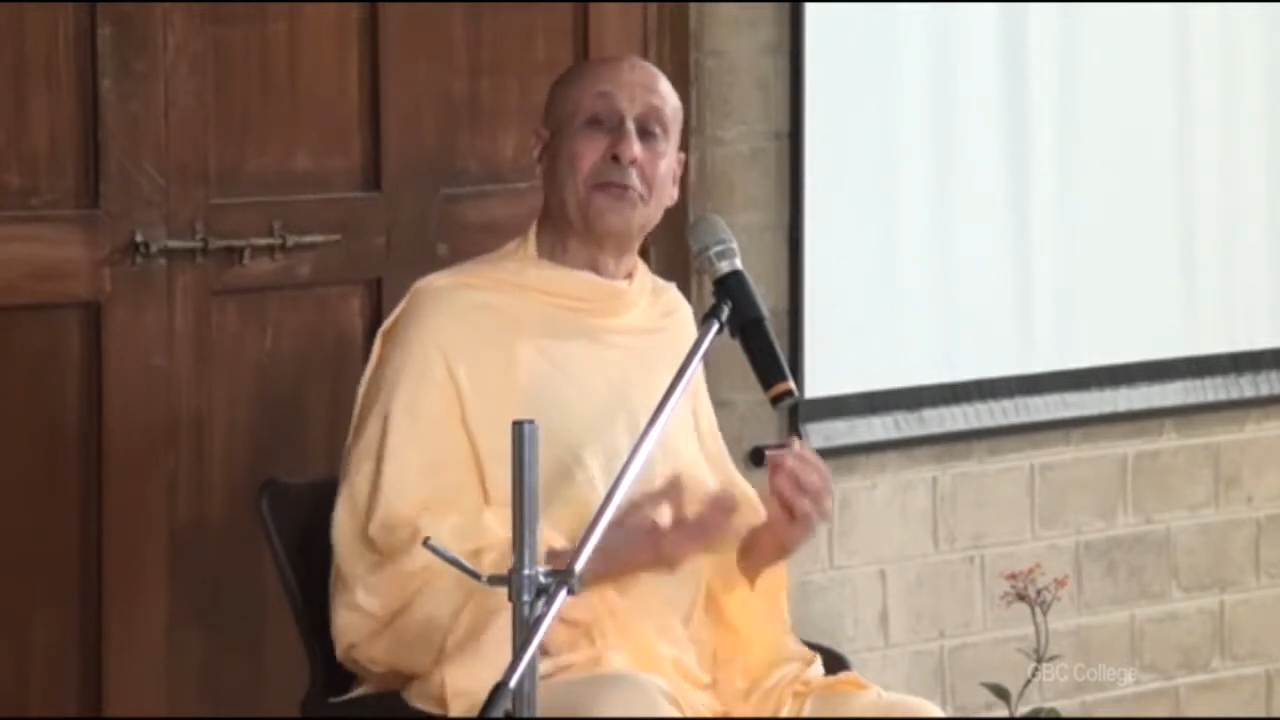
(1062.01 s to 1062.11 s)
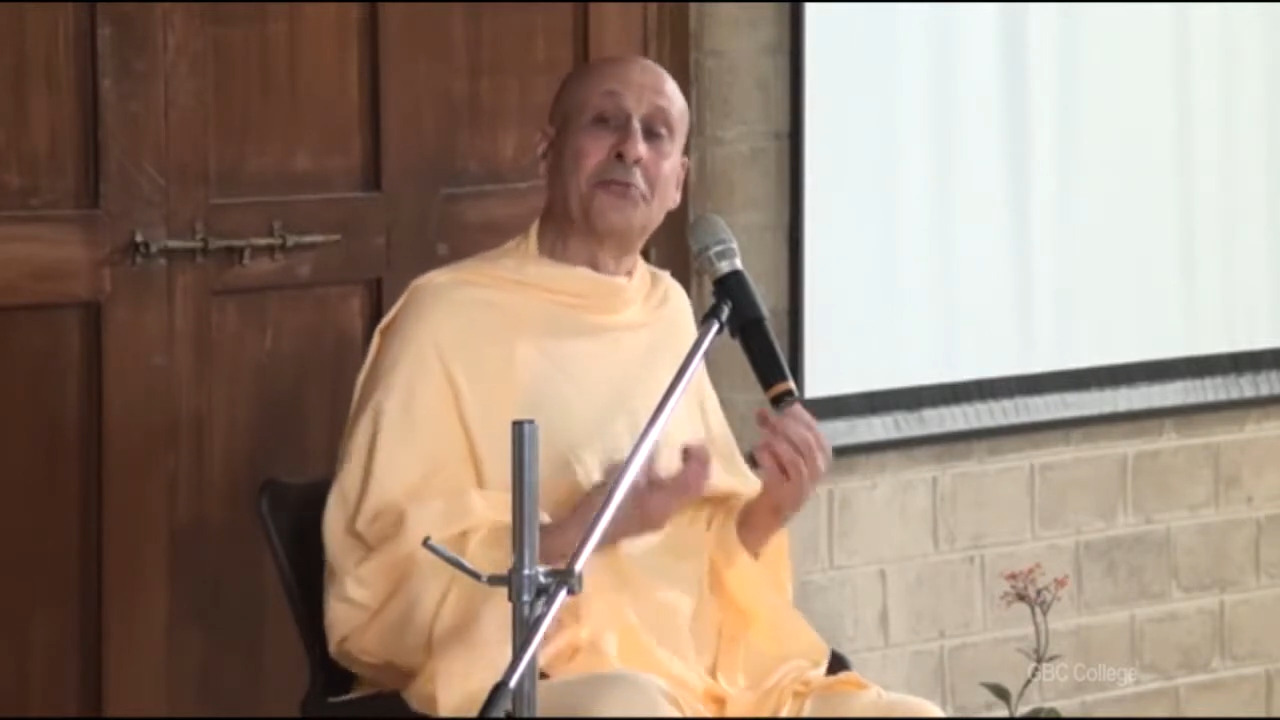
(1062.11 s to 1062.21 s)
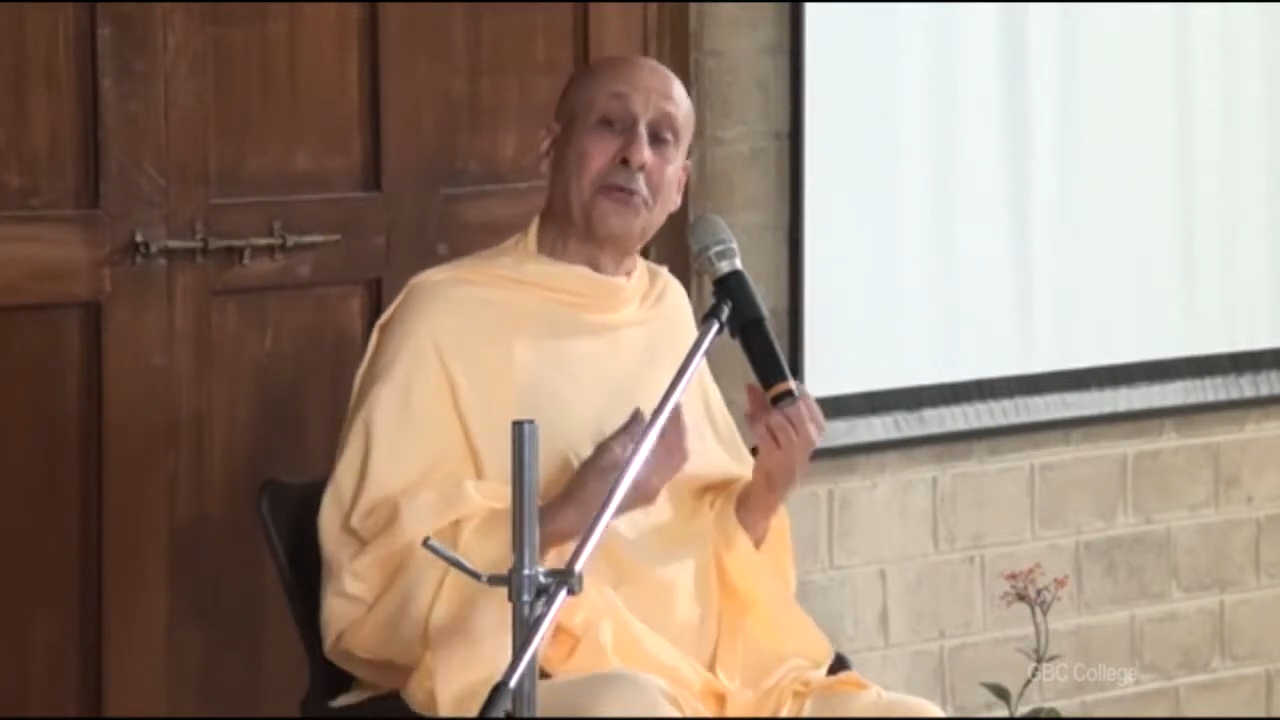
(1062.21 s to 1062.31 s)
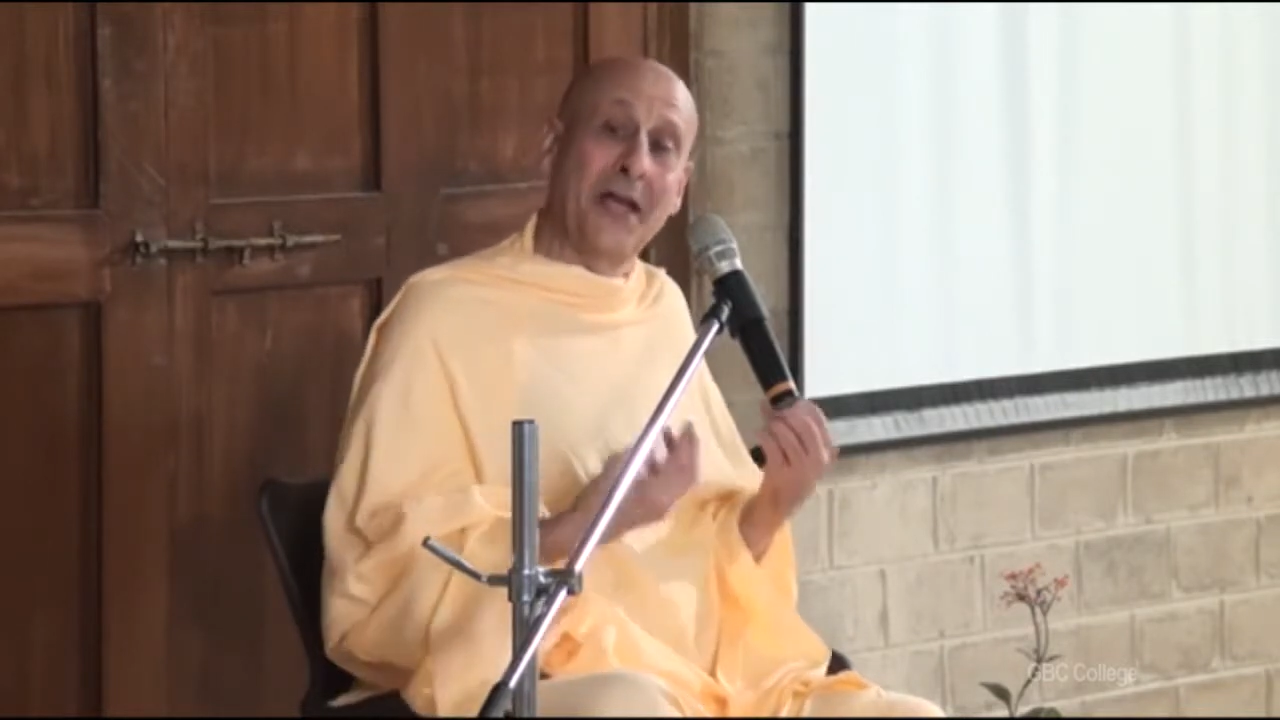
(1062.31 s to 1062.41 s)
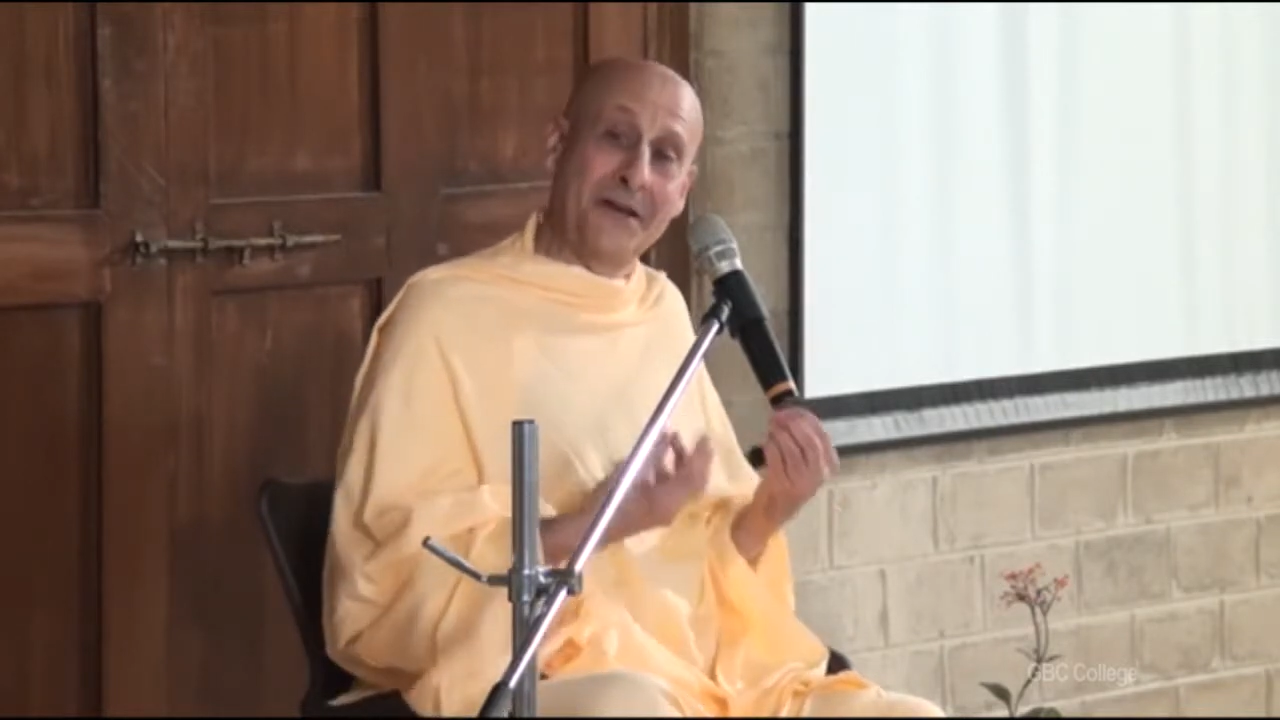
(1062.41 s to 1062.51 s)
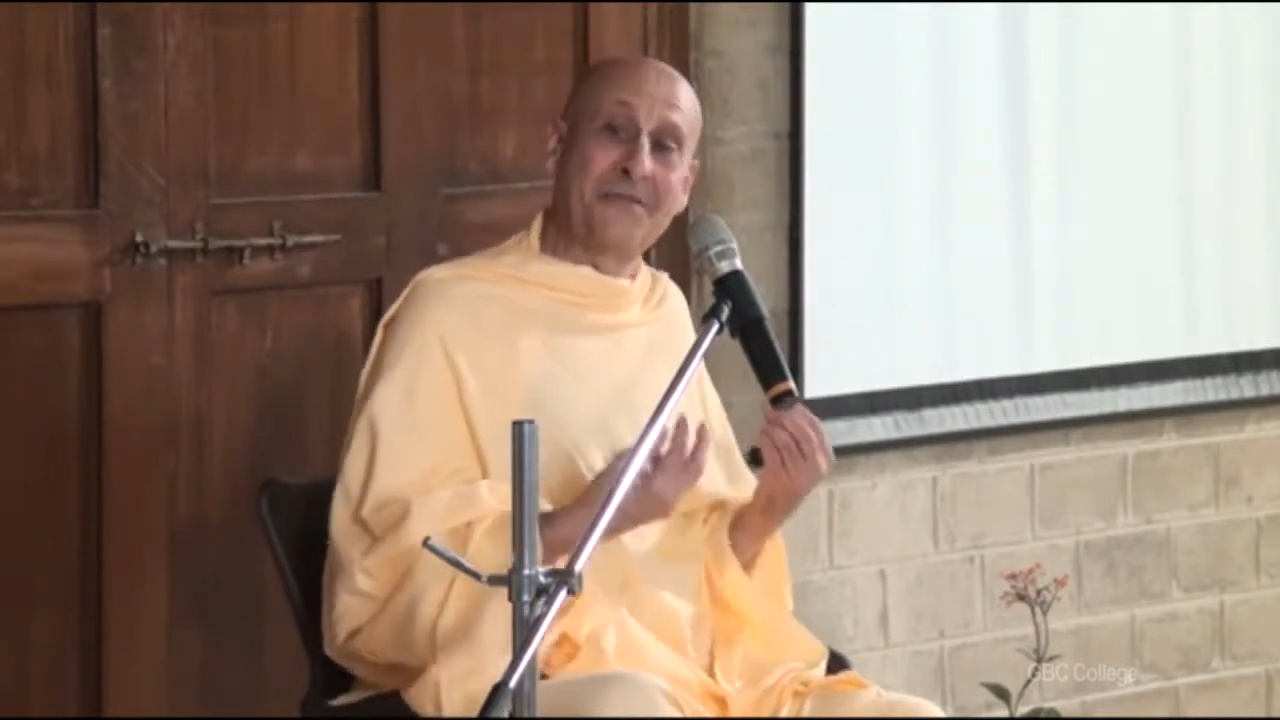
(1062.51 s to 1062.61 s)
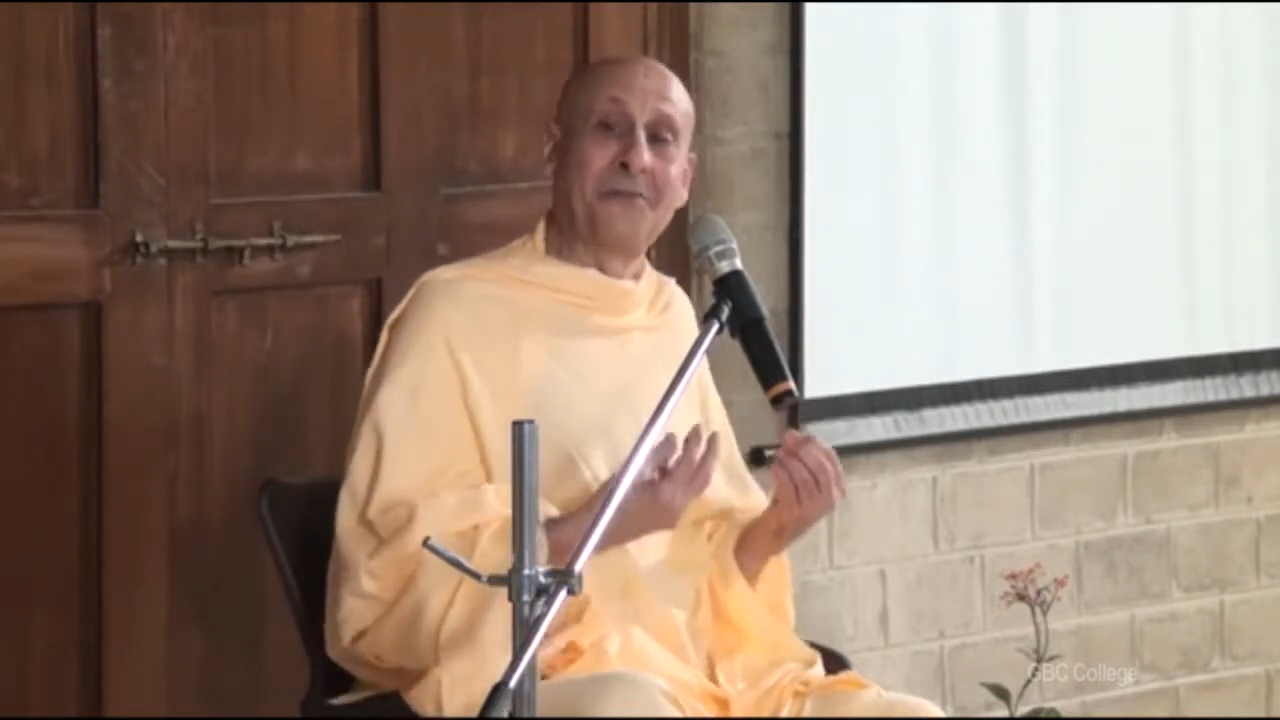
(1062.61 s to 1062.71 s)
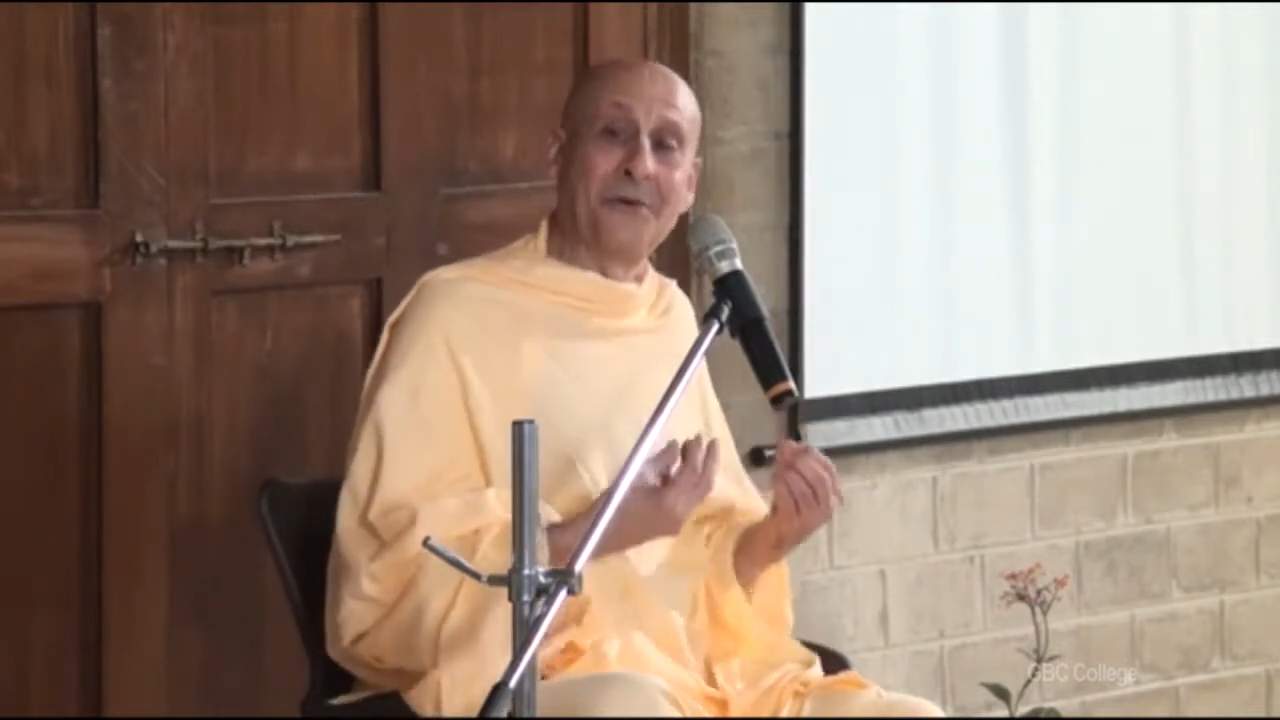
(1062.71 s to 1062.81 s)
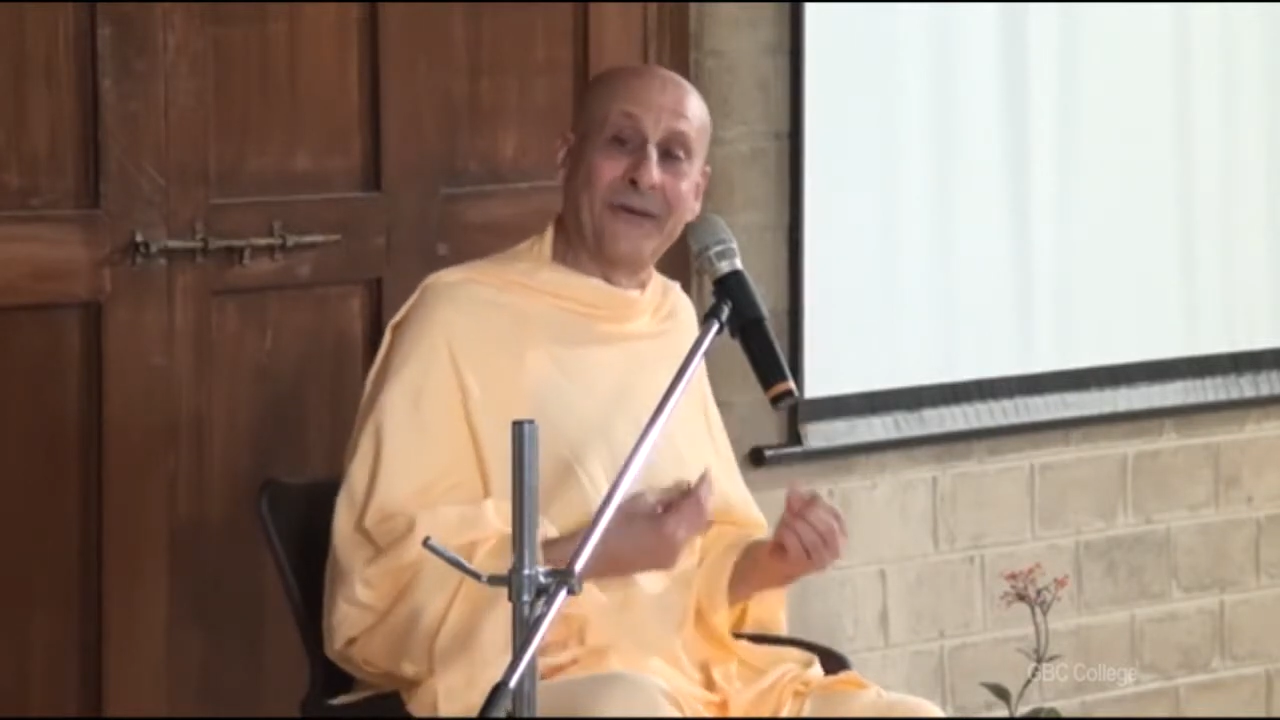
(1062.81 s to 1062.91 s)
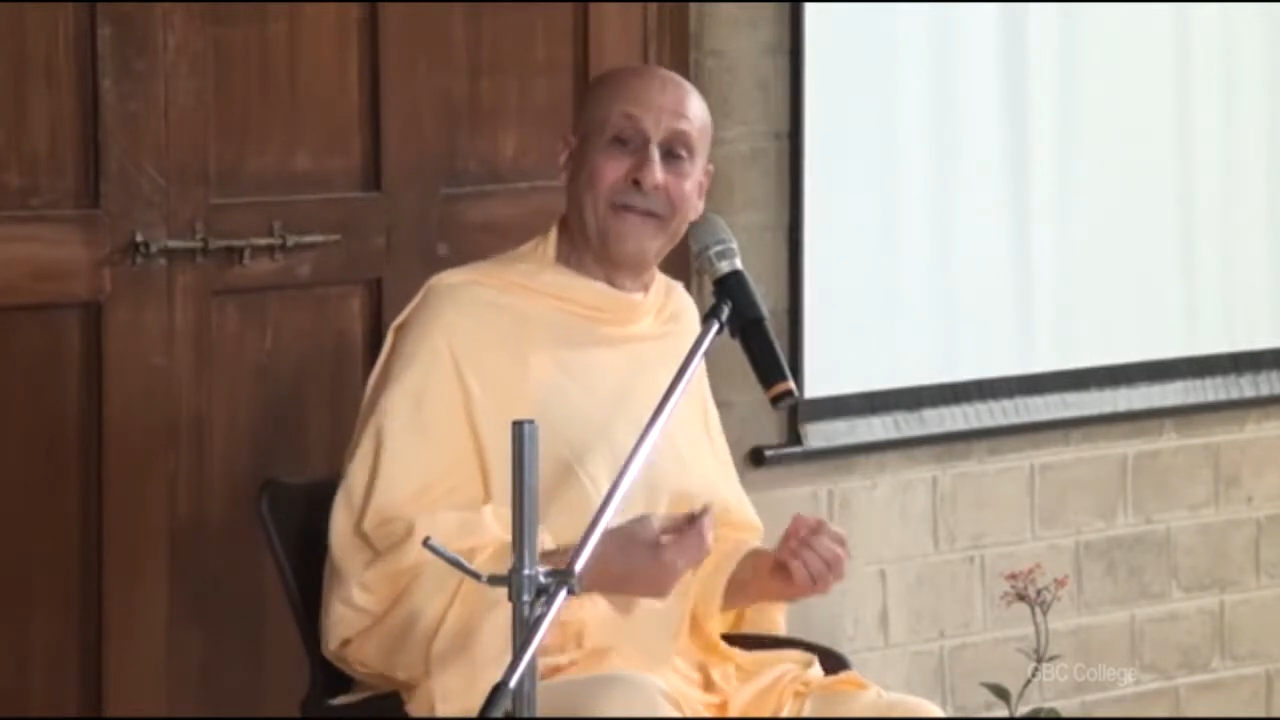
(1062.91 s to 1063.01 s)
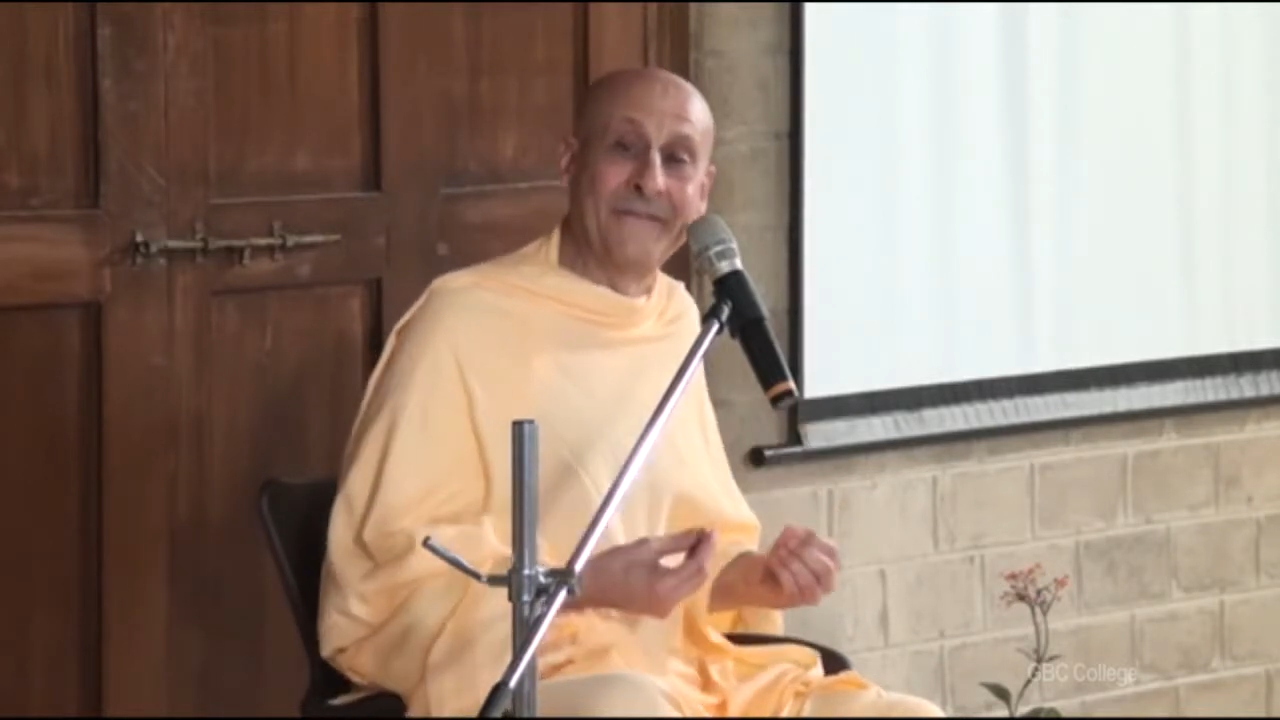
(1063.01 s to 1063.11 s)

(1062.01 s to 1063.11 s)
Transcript: grateful.